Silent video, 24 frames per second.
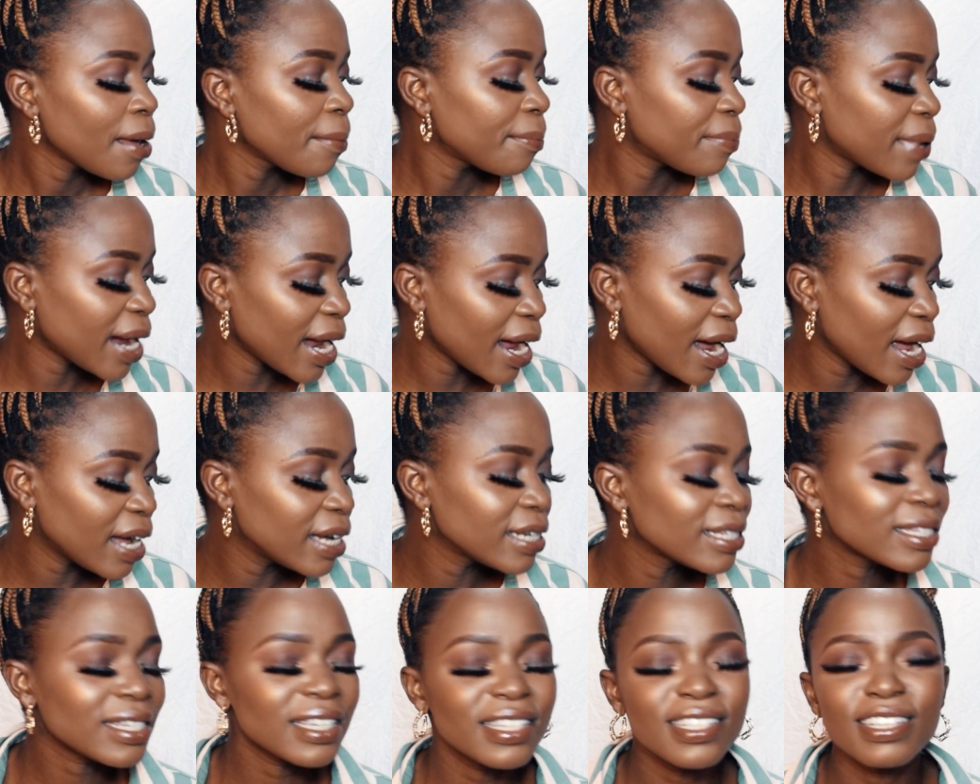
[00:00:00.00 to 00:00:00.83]
But
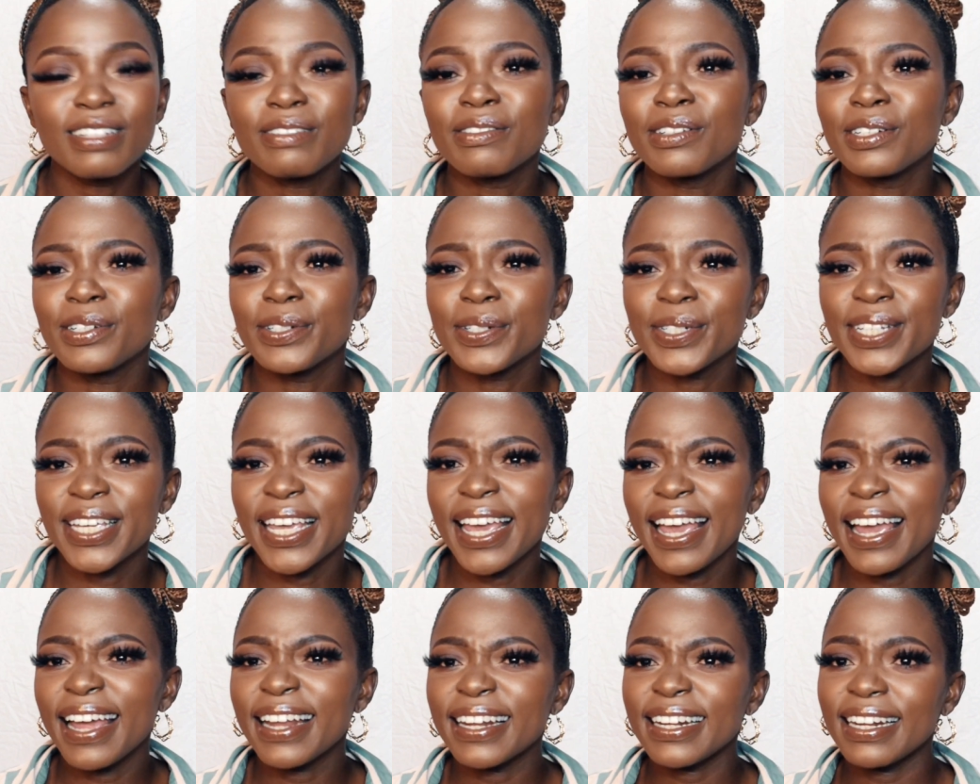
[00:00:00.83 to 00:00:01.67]
it's easy for you to
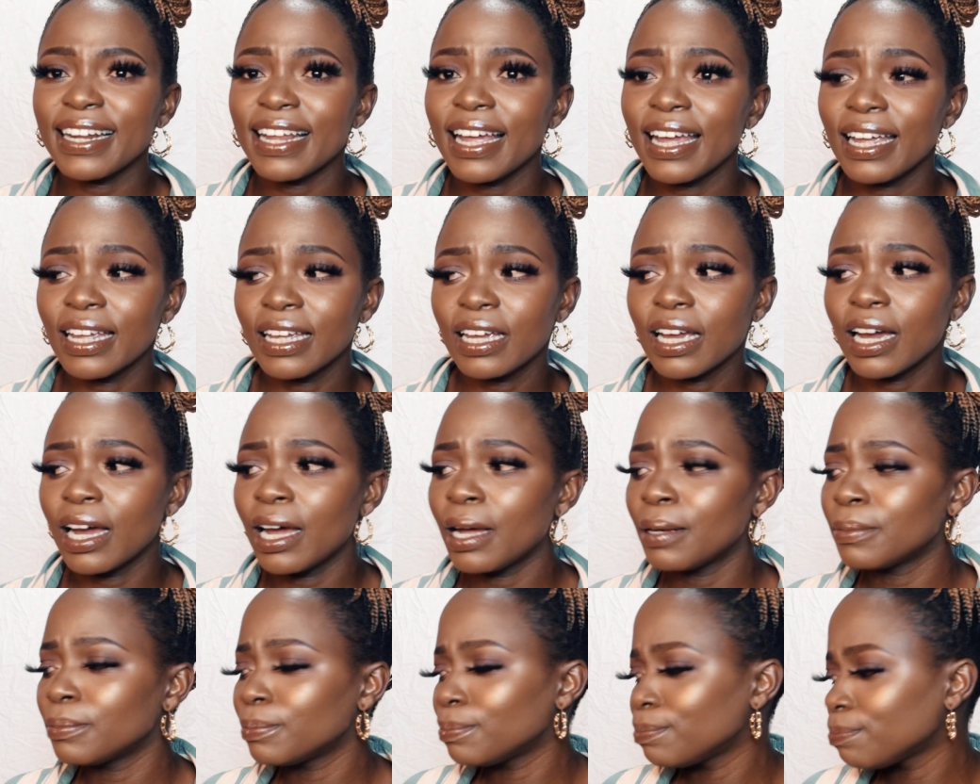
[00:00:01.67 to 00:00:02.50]
get like
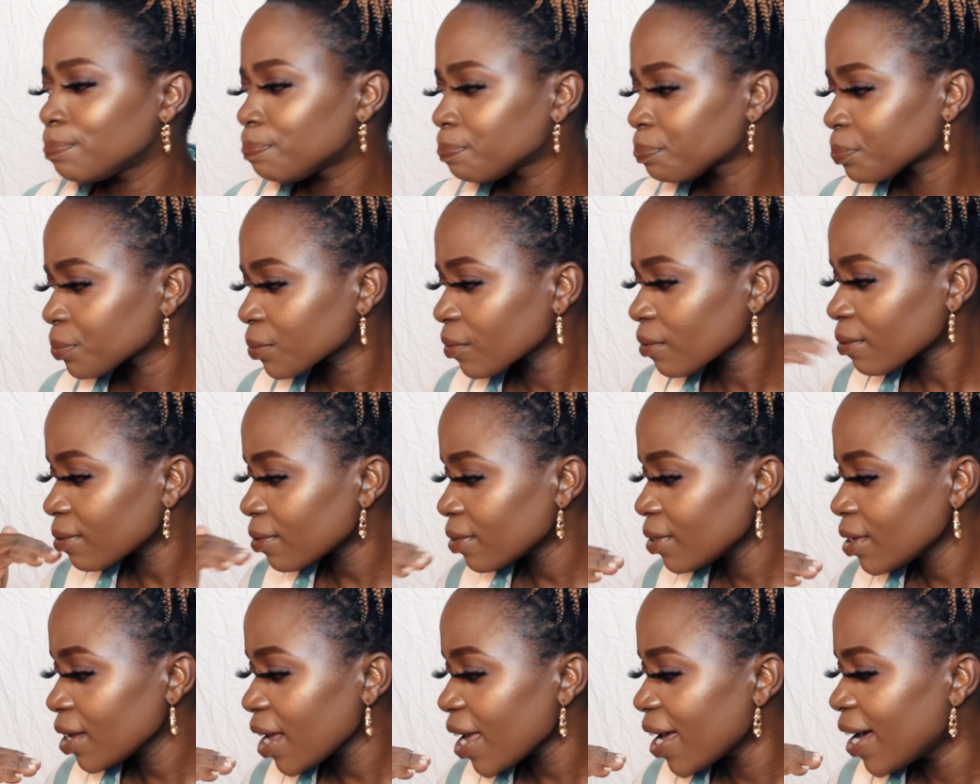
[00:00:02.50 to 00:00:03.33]
a
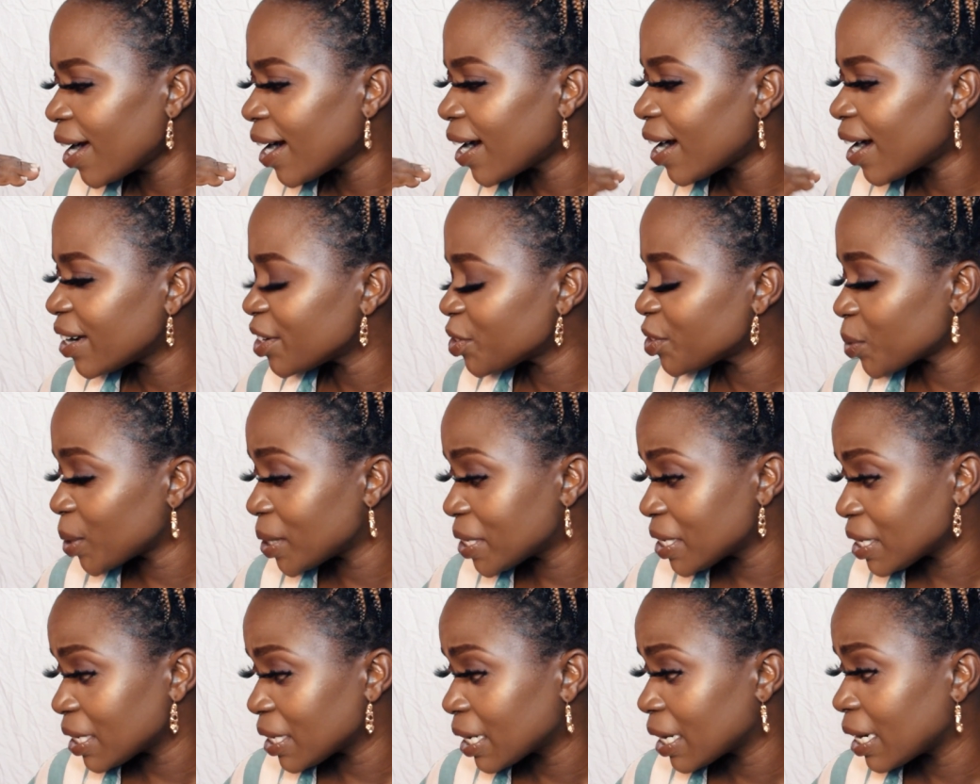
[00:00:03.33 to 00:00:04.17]

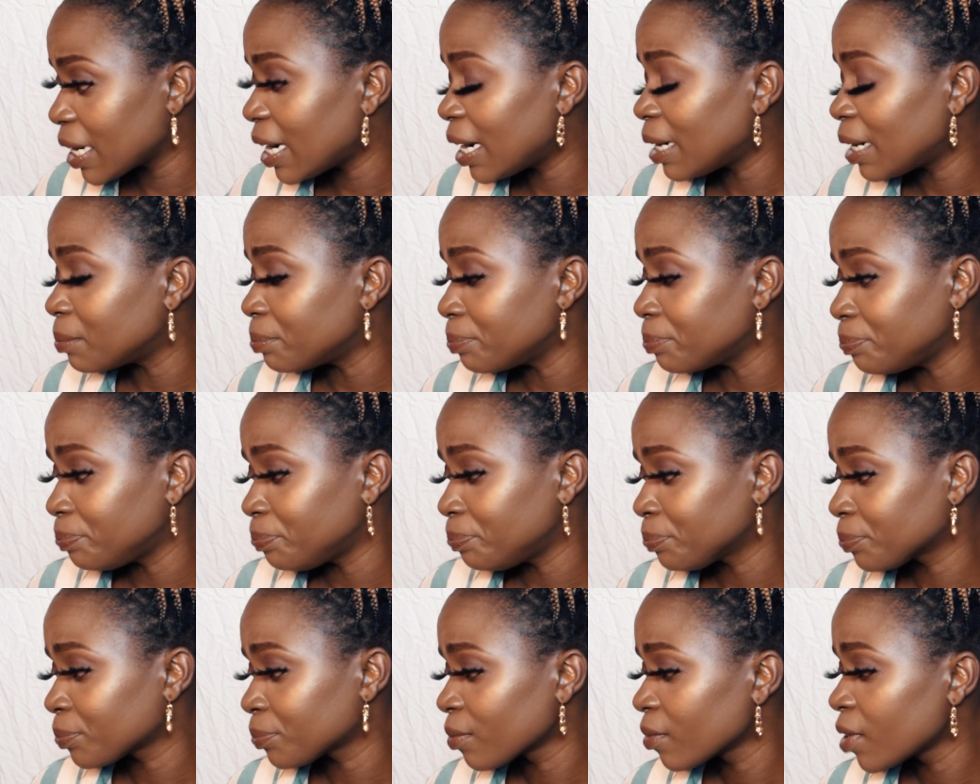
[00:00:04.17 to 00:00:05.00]
hydrating
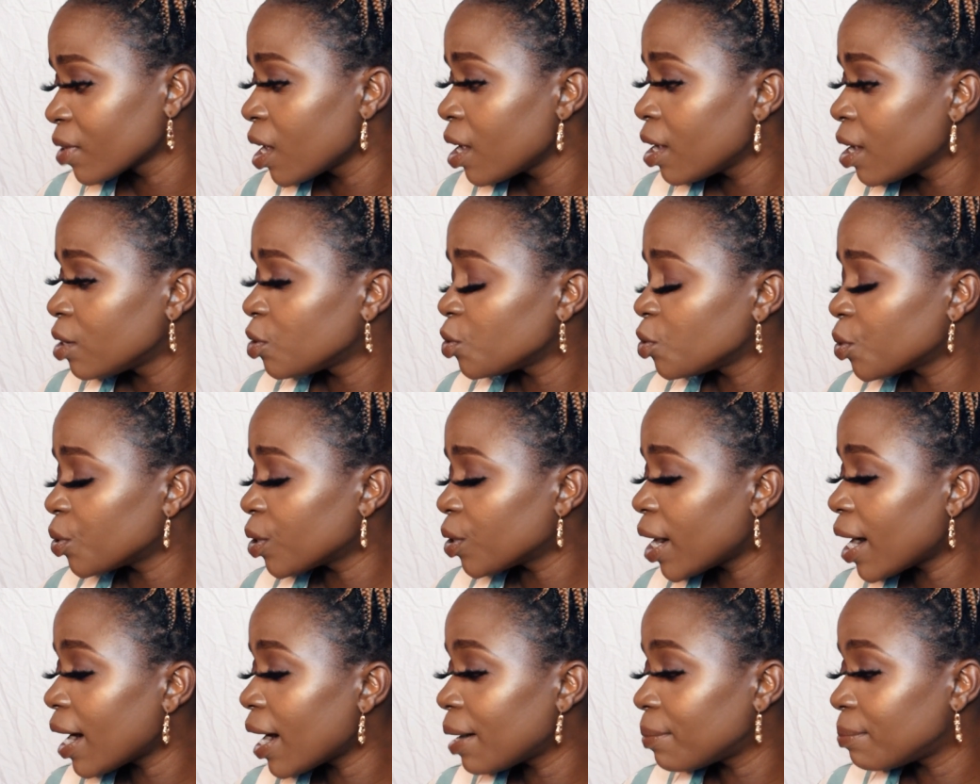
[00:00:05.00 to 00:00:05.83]

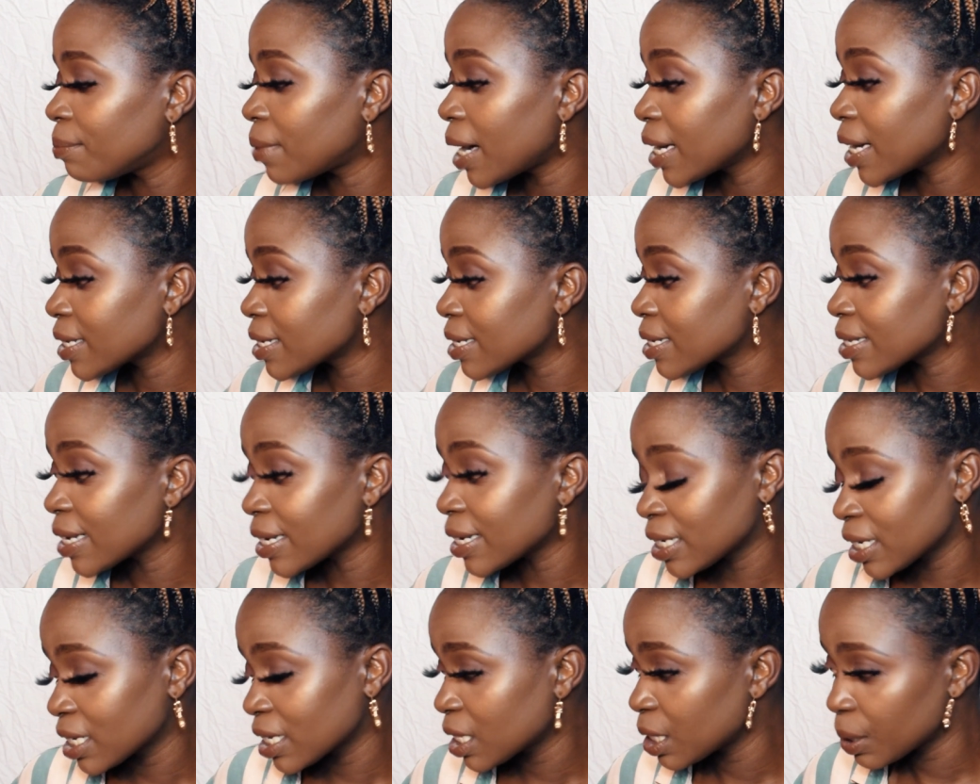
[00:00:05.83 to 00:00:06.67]
a matte
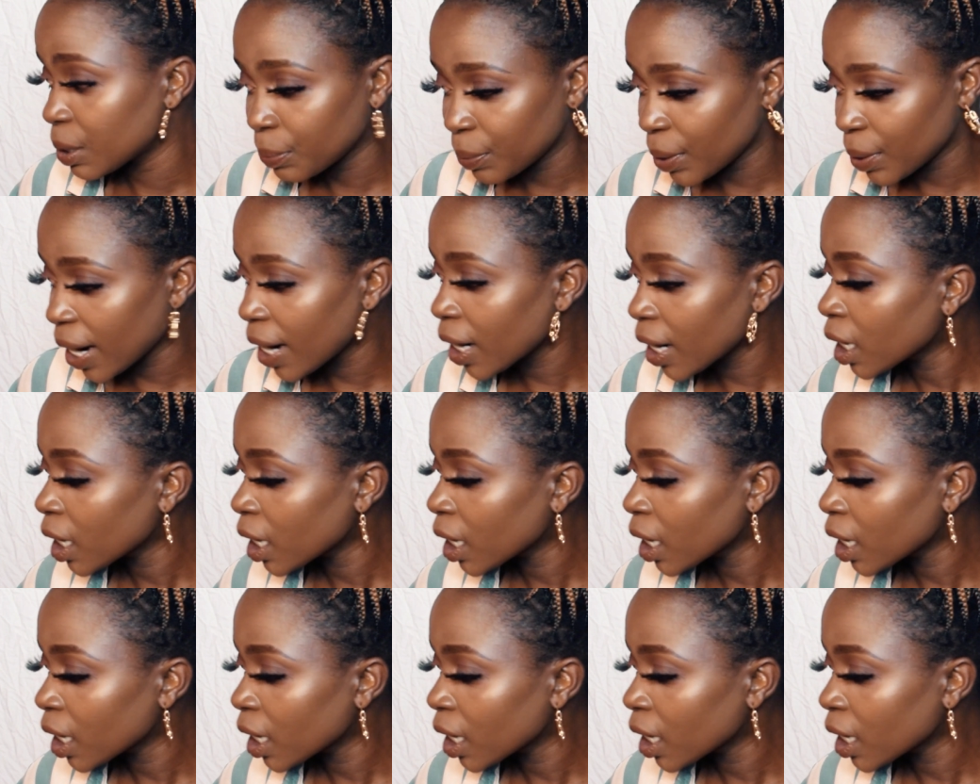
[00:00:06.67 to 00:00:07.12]
setting spray.